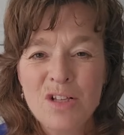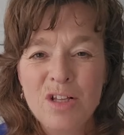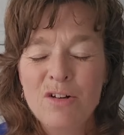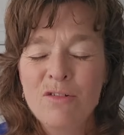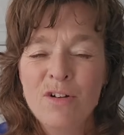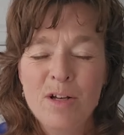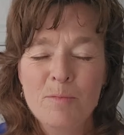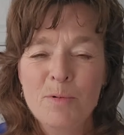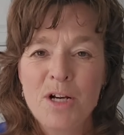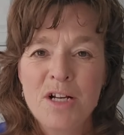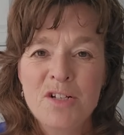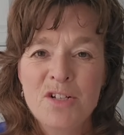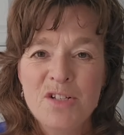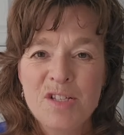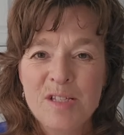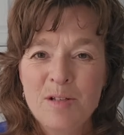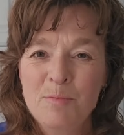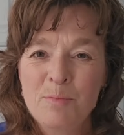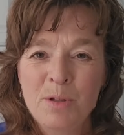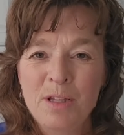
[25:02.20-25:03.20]
low
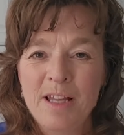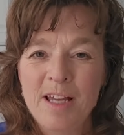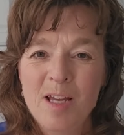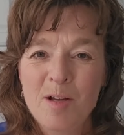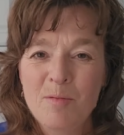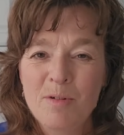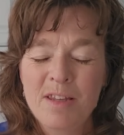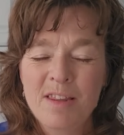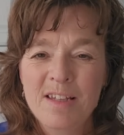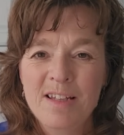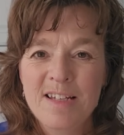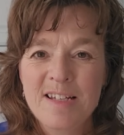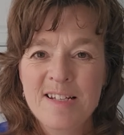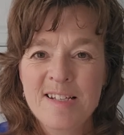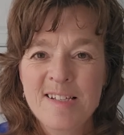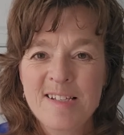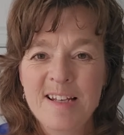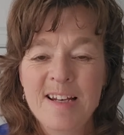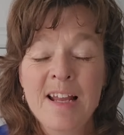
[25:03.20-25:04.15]
vibrations that play with us.